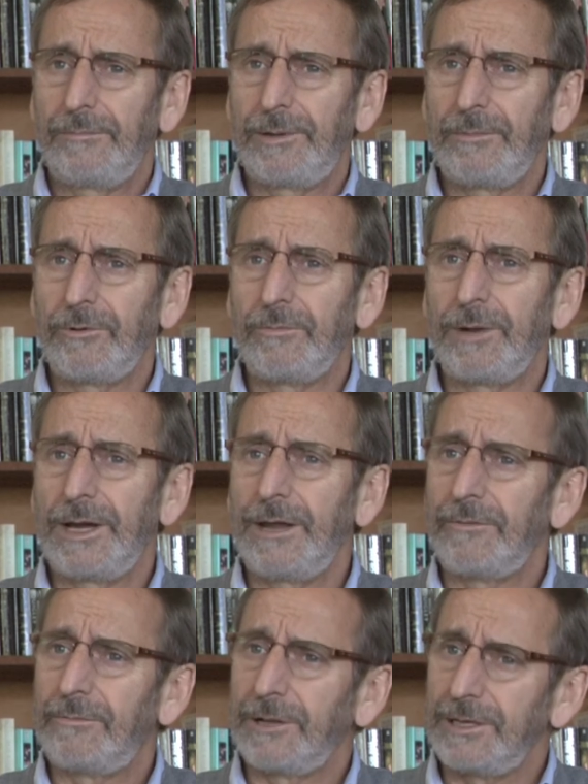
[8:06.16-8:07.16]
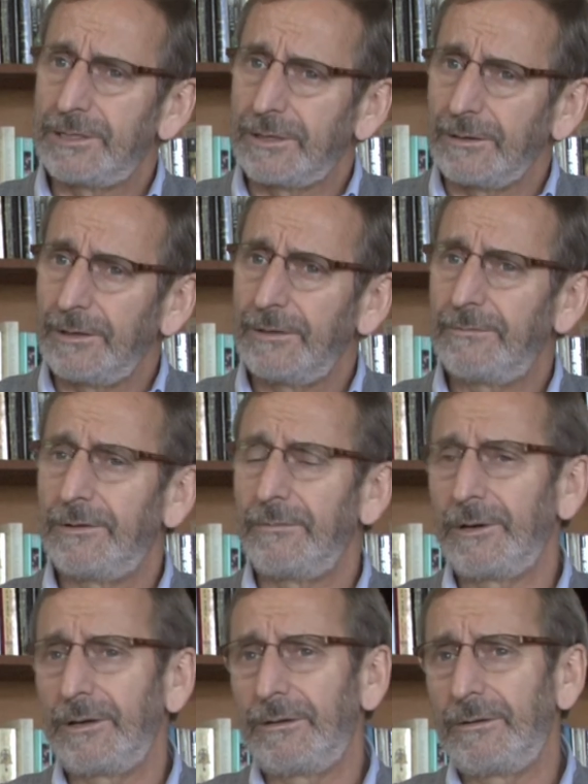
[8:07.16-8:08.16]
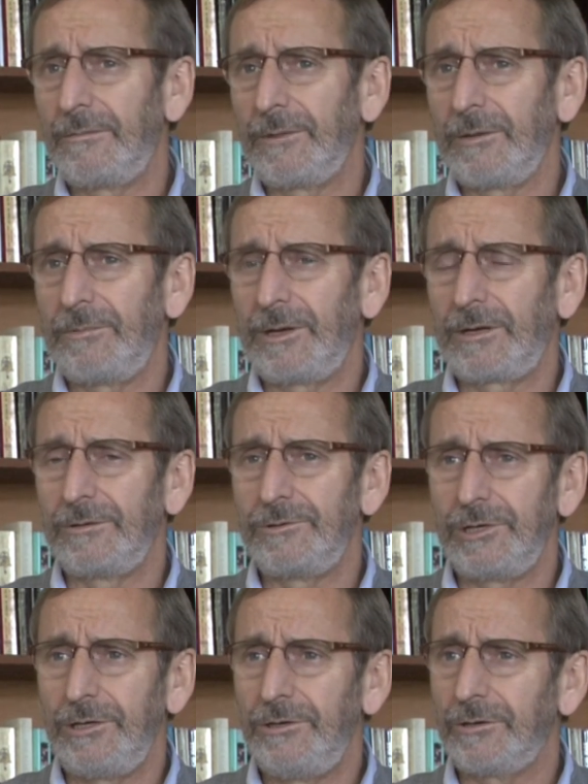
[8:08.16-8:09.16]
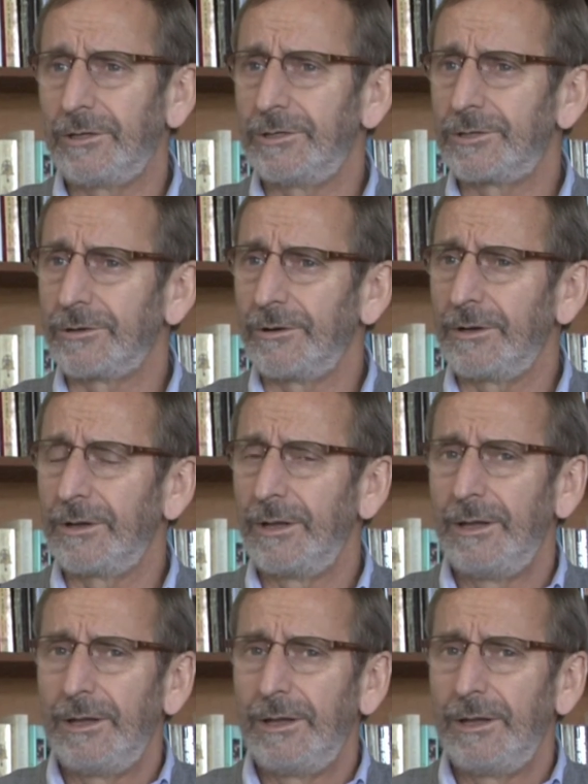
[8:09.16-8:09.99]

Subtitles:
people might have a place to live, it might be congenial and so on,